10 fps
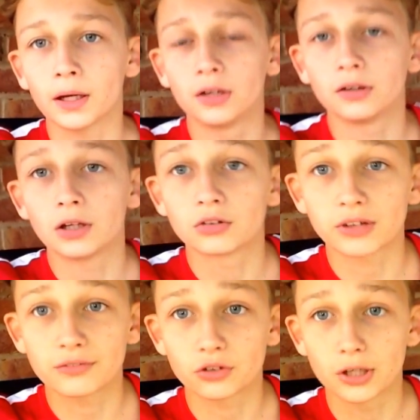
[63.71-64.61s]
and a
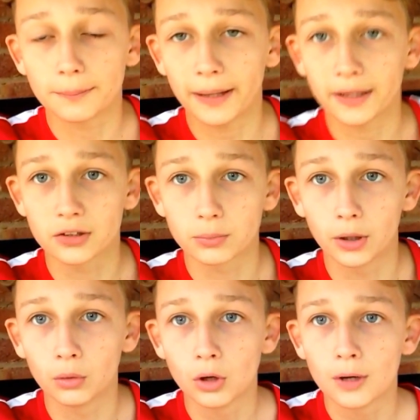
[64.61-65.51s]
safe journey back as
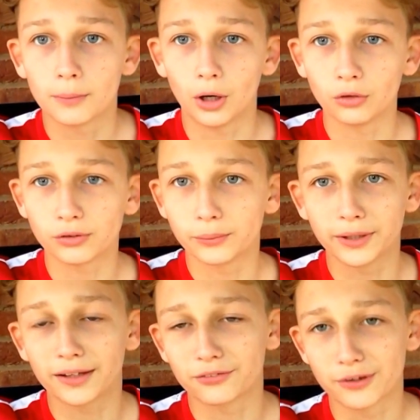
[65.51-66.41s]
well. But hopefully
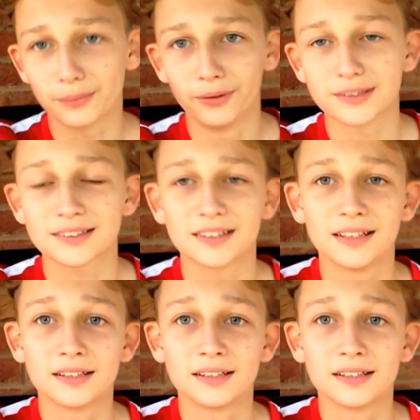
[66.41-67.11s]
we get the 3 points.